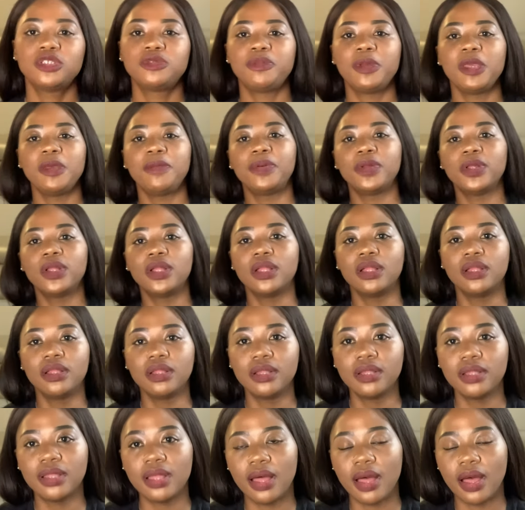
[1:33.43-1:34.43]
people
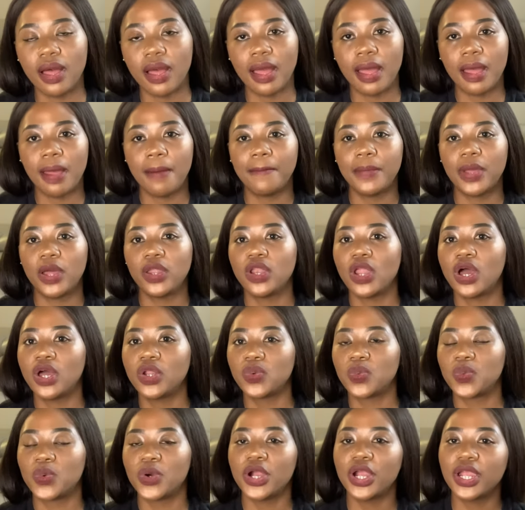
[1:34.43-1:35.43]
are not
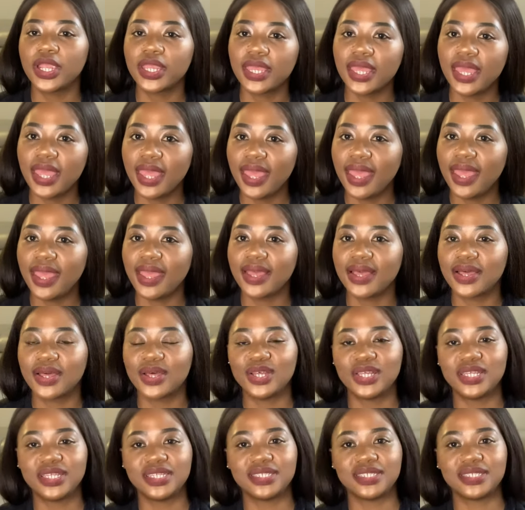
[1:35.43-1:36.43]
working
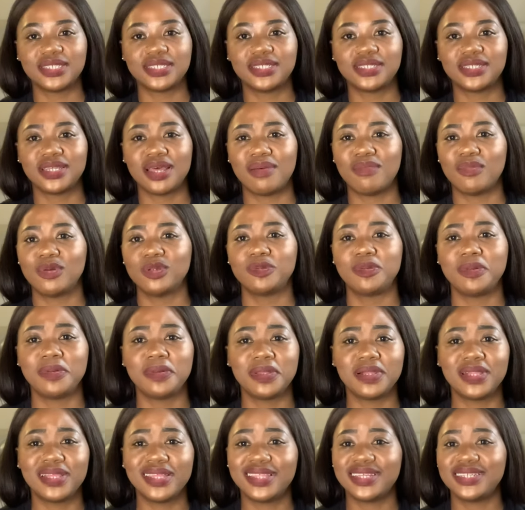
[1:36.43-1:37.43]
because most
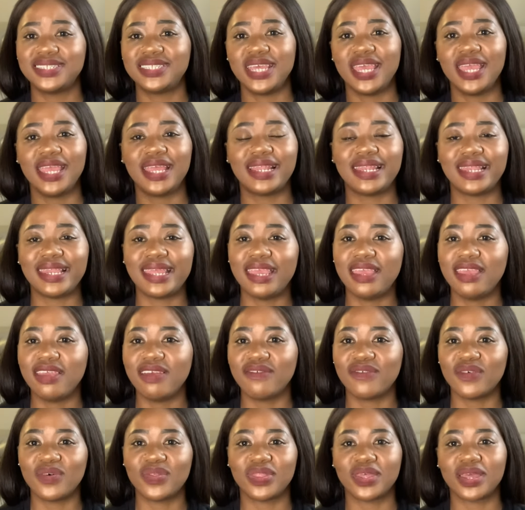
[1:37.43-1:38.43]
people either take
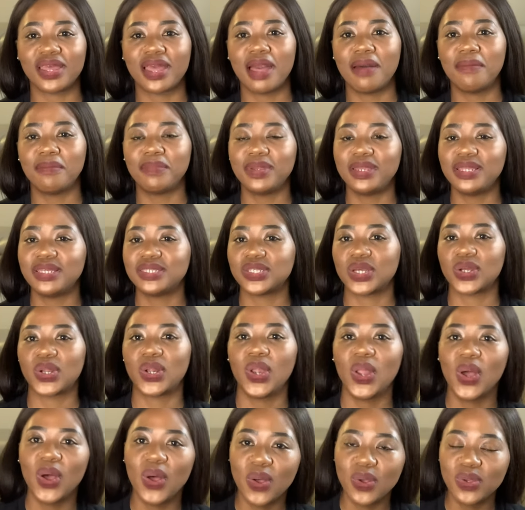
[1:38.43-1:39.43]
leave or the companies are
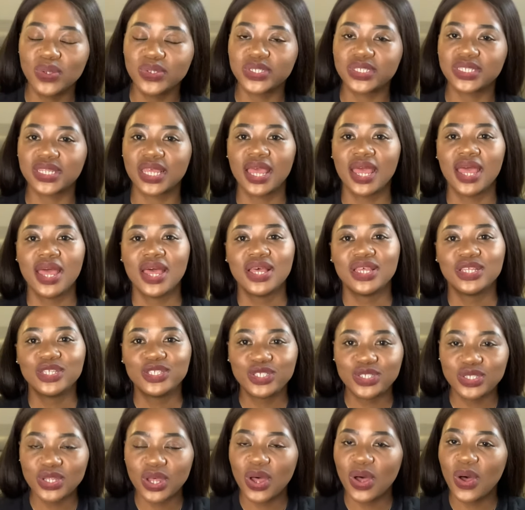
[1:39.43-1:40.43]
closed.
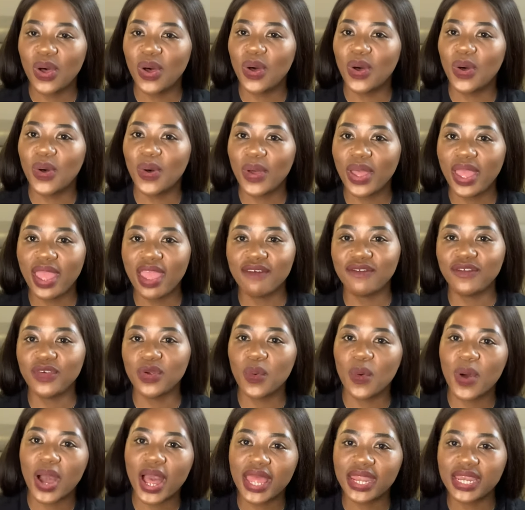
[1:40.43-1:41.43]
So
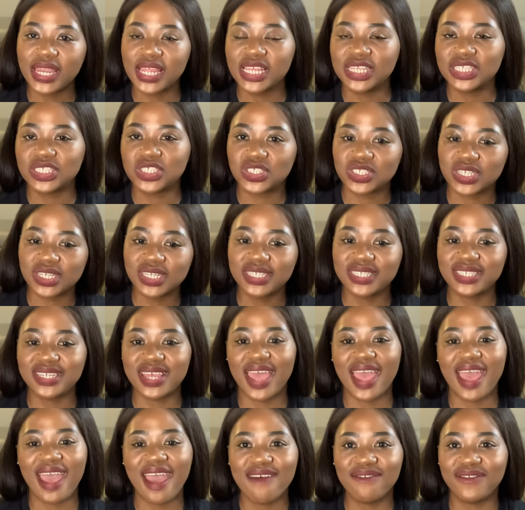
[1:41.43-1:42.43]
everyone is just
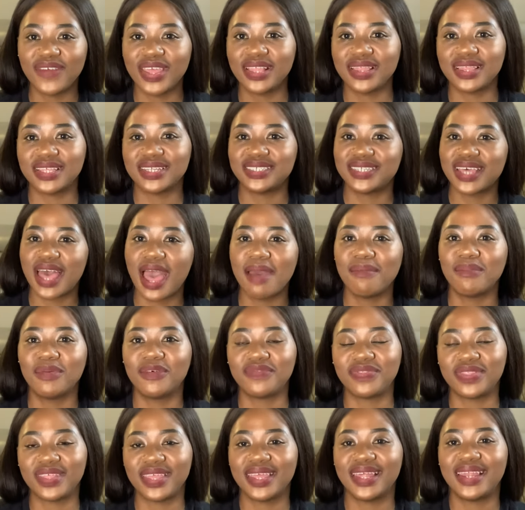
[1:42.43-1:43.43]
having the time
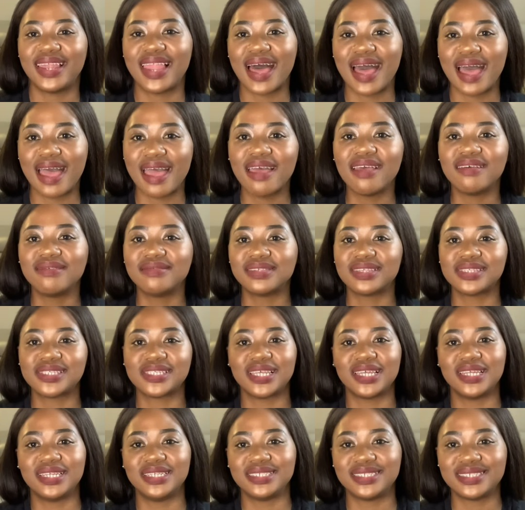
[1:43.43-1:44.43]
of their lives
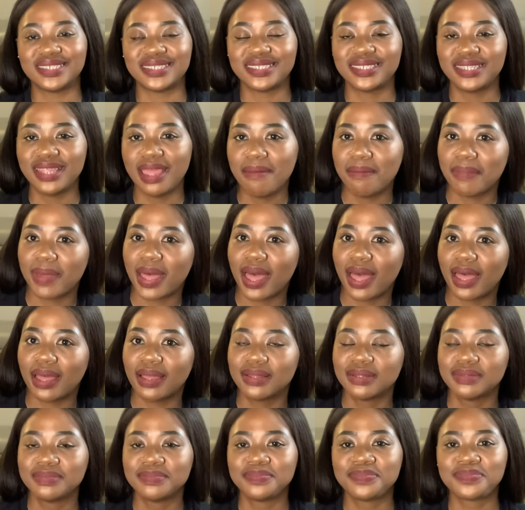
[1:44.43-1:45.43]
in December.
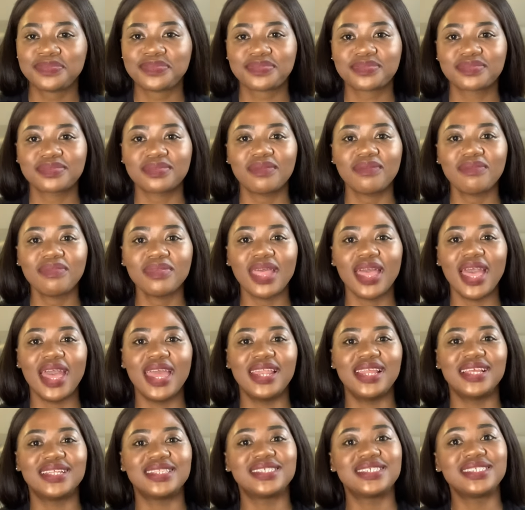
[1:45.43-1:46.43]

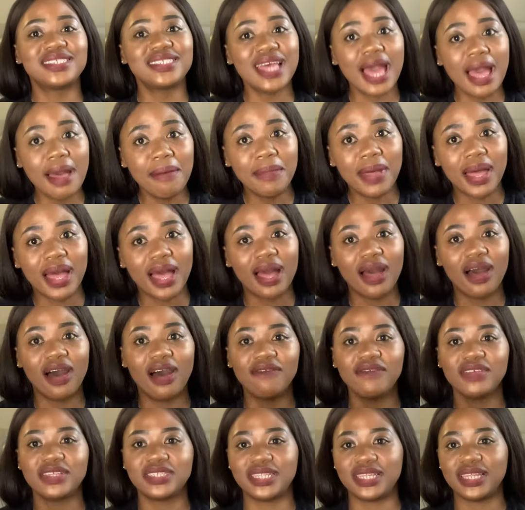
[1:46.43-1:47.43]
And it's summer,
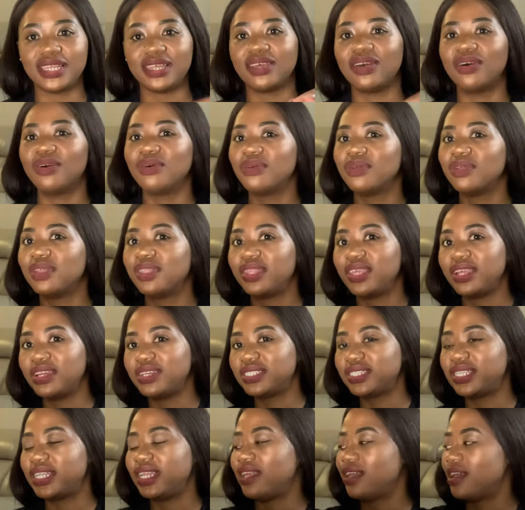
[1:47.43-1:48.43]
obviously. Oh,
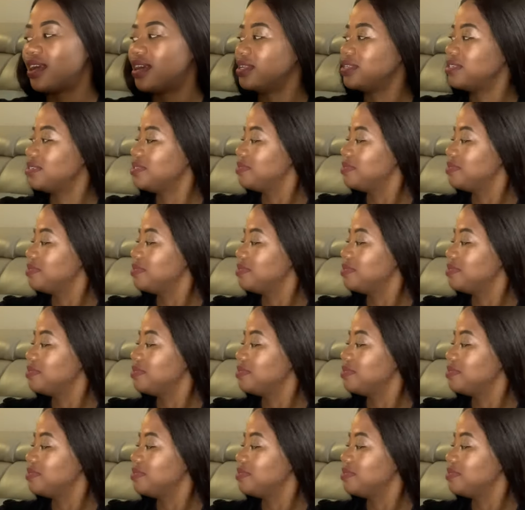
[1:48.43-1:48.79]
there's Leon.